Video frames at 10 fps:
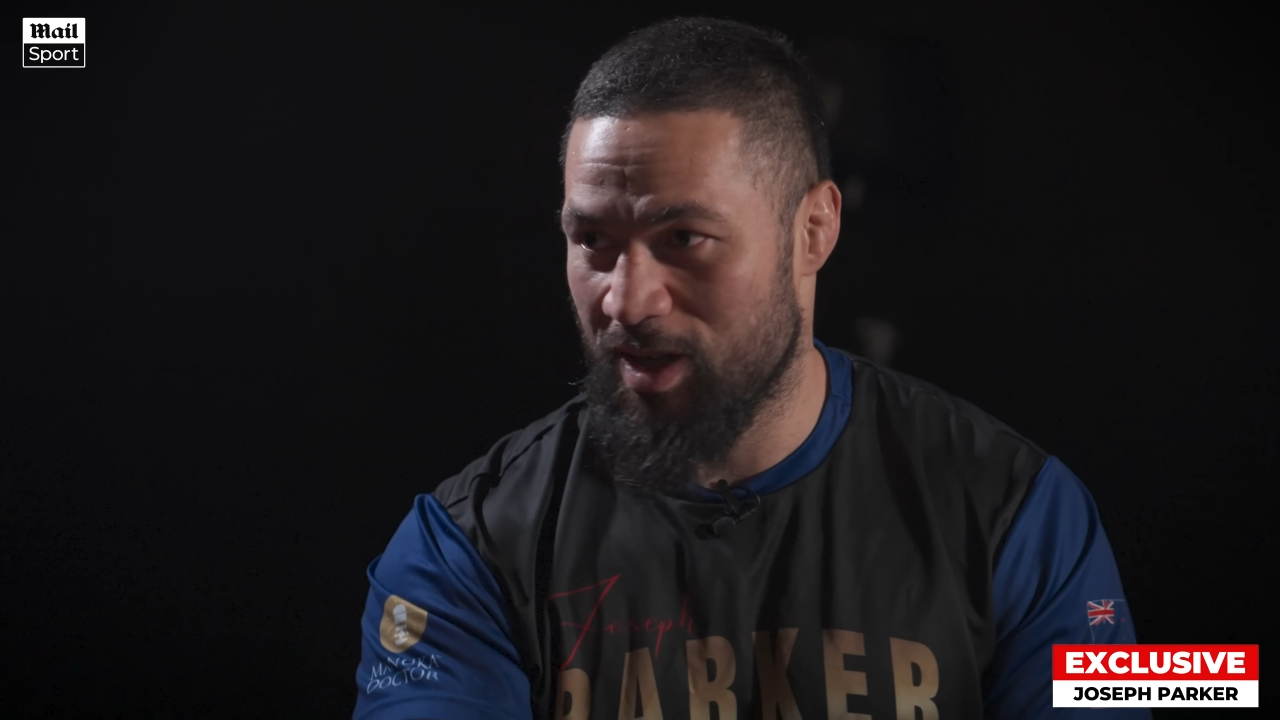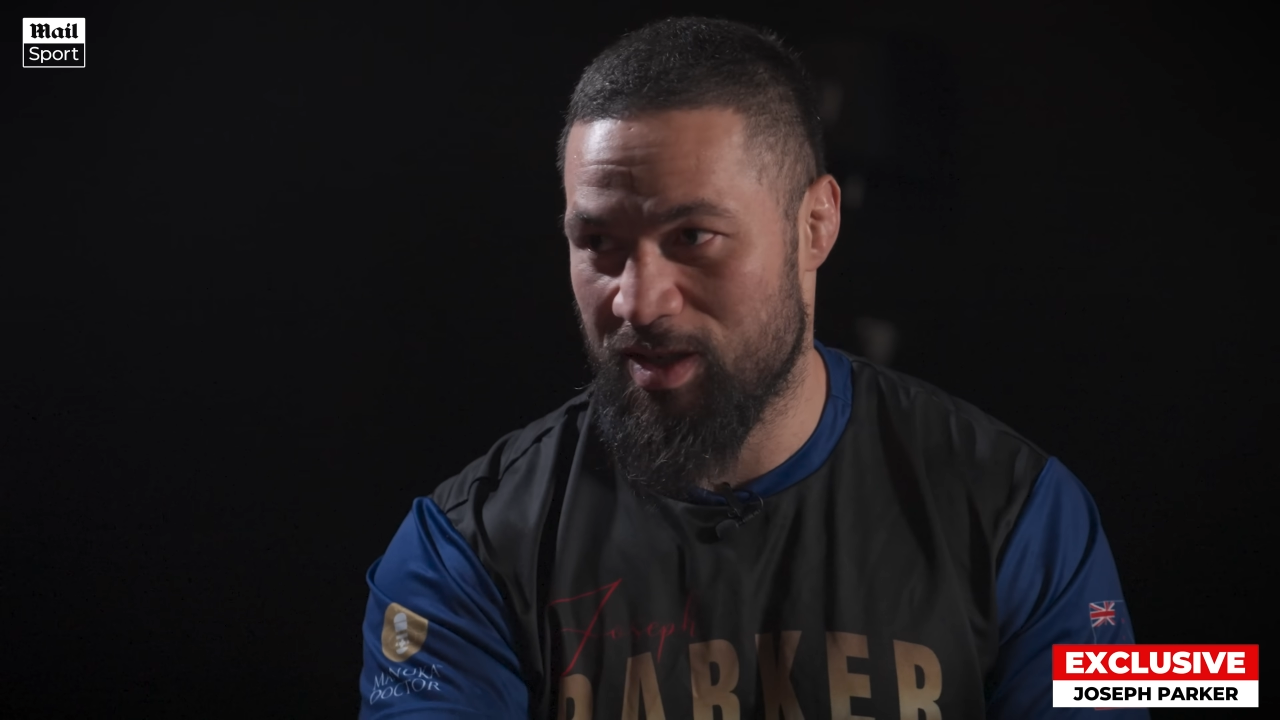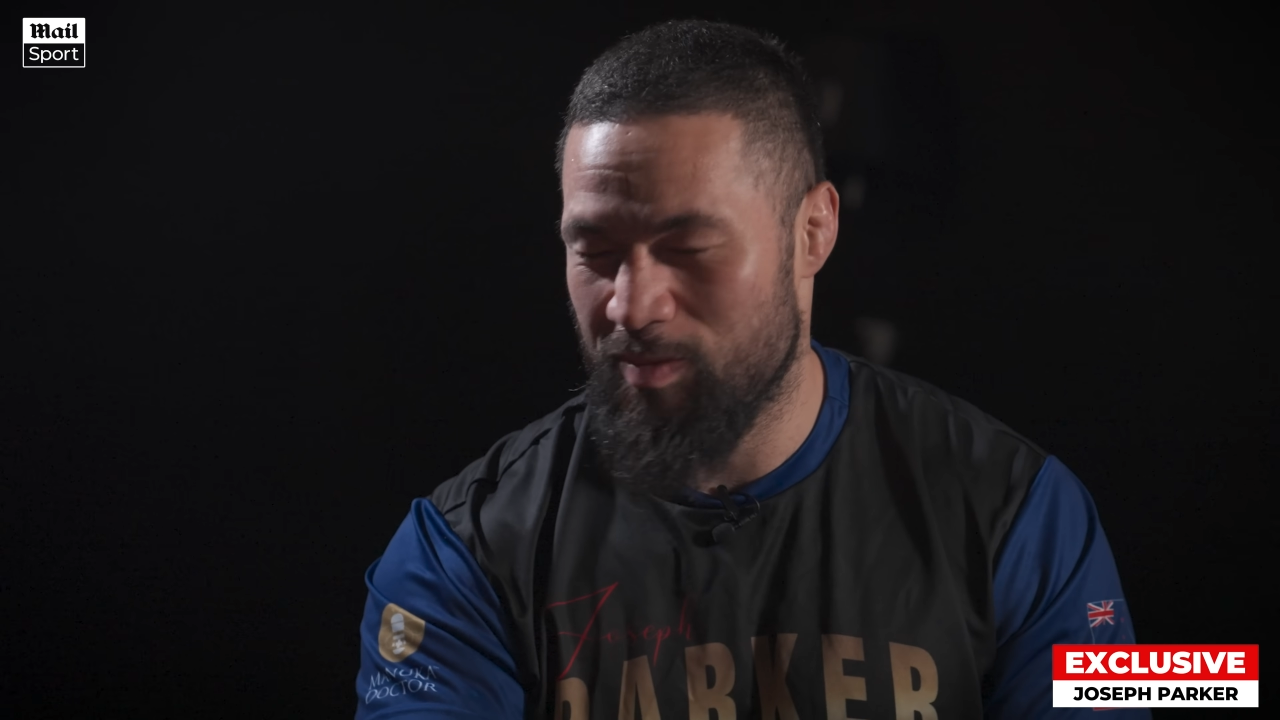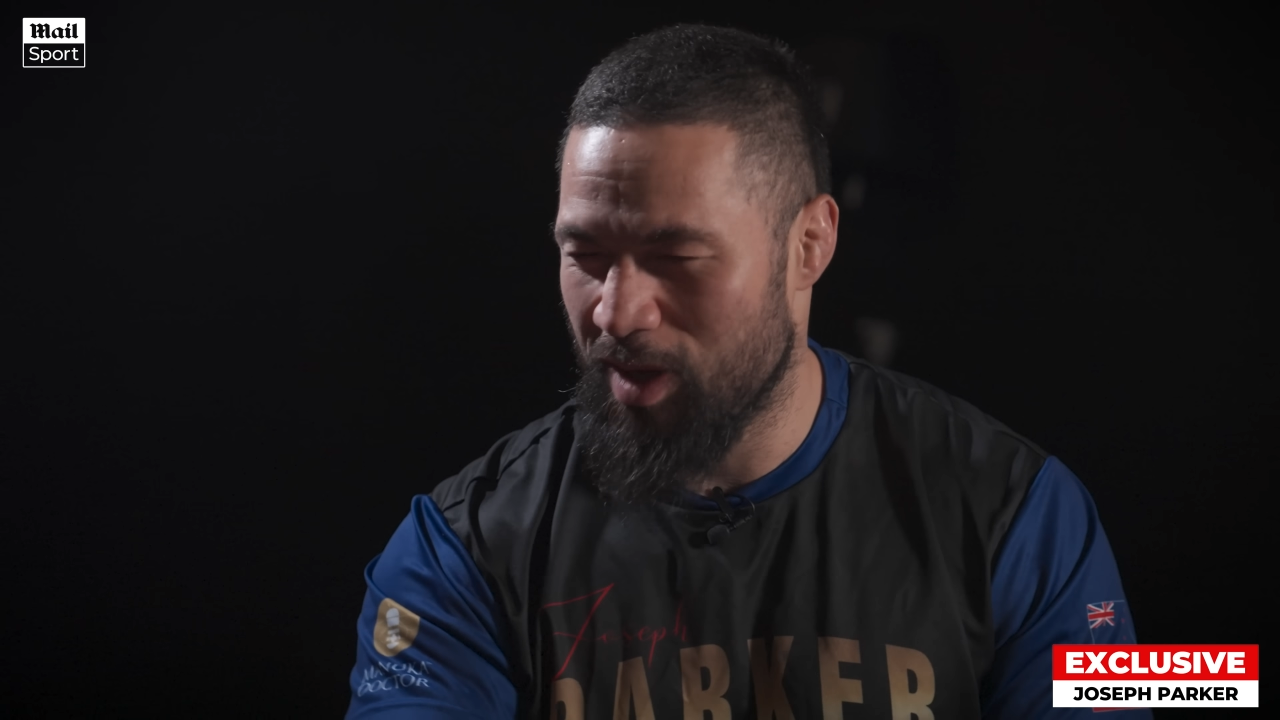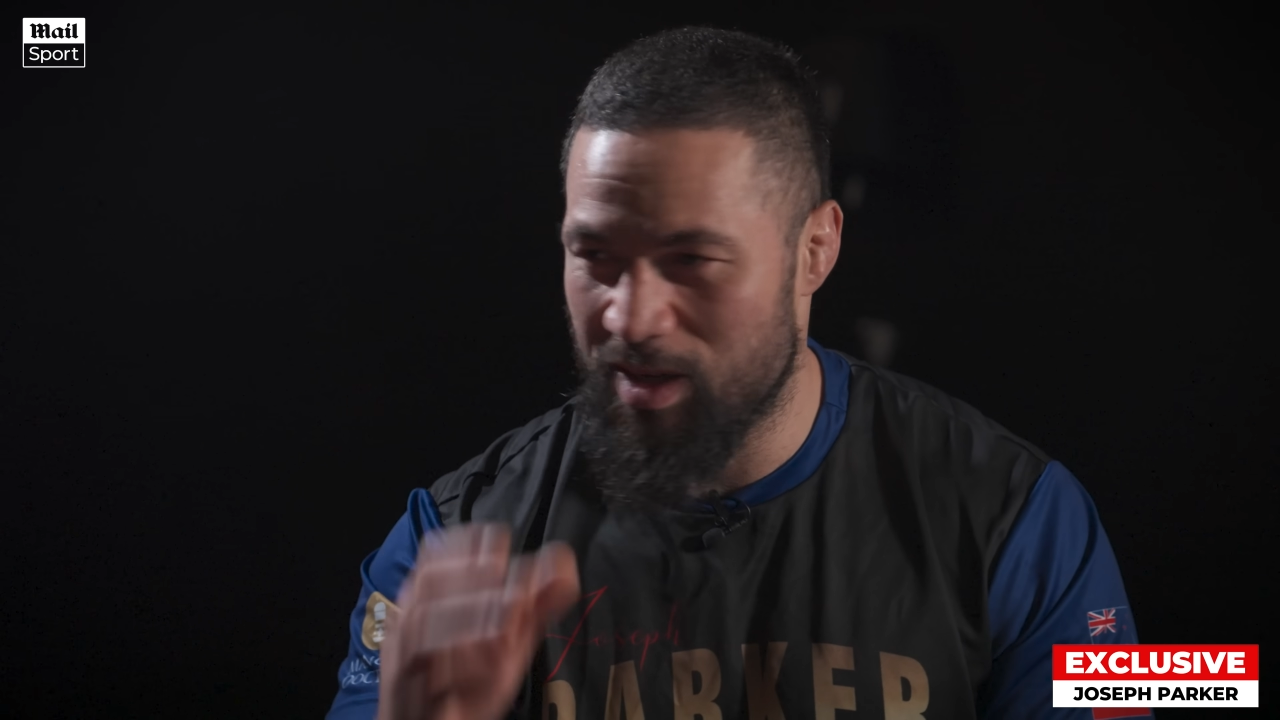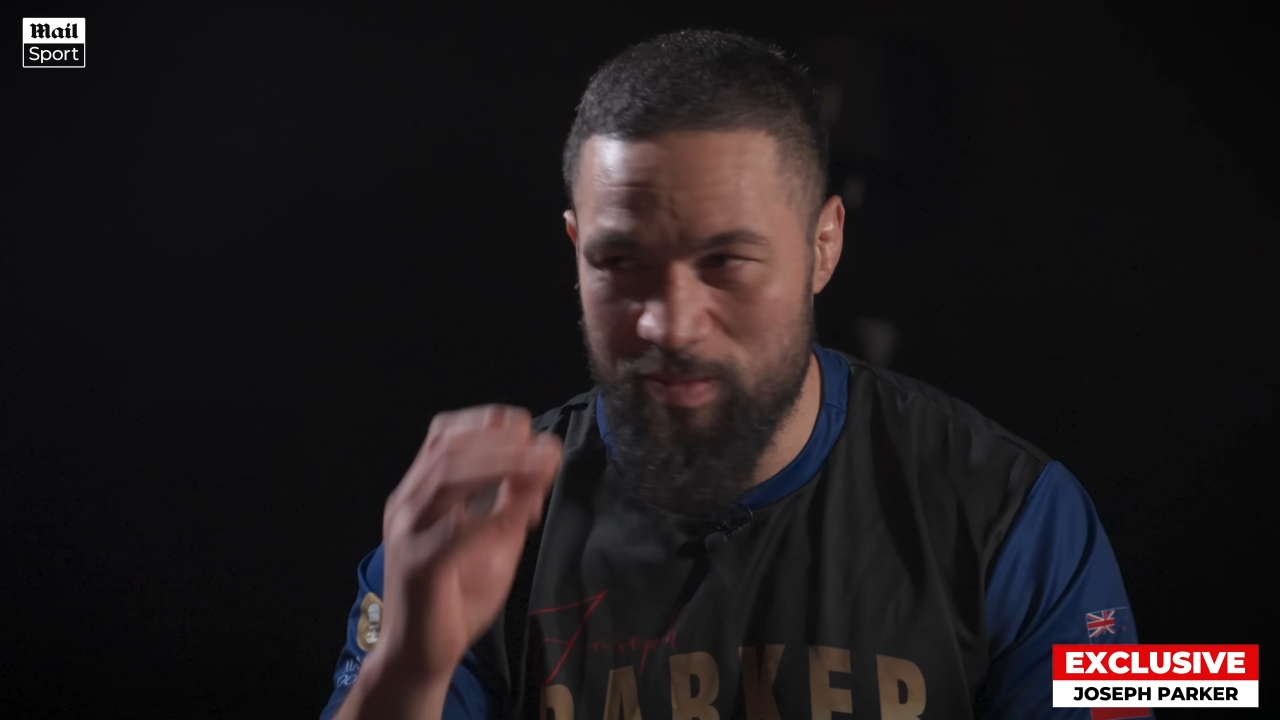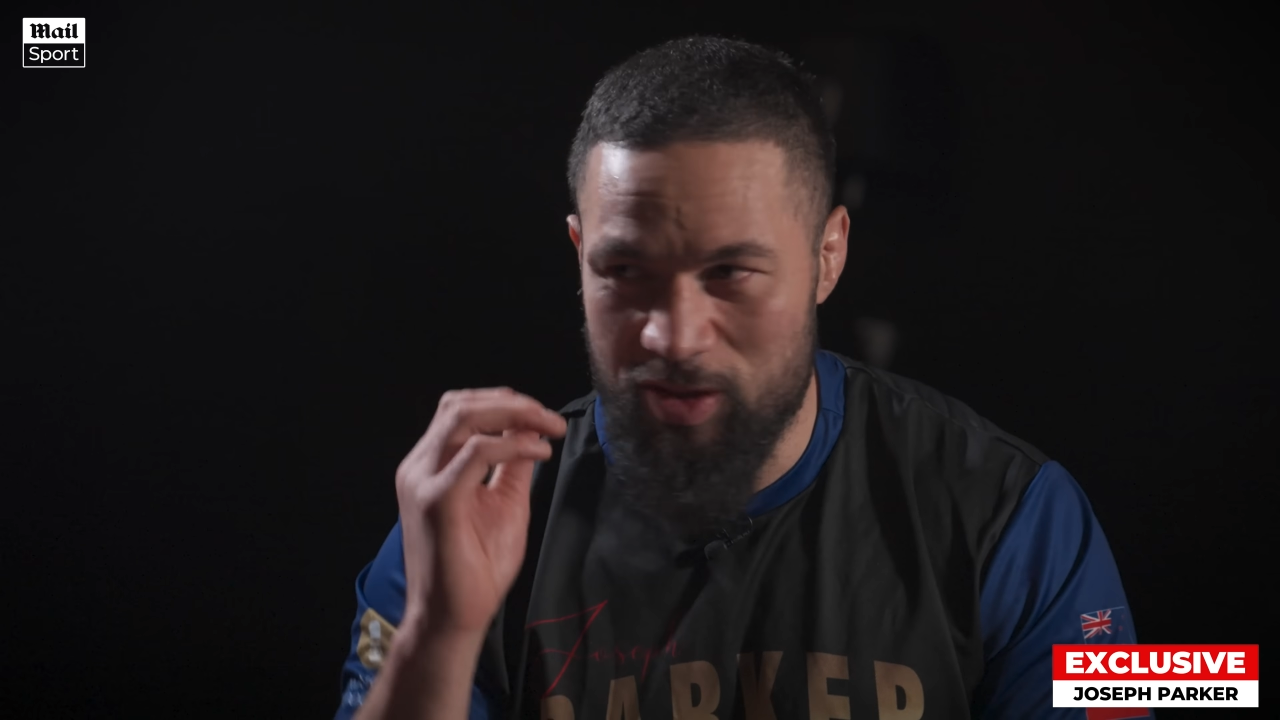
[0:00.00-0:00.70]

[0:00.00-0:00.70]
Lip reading: like to make him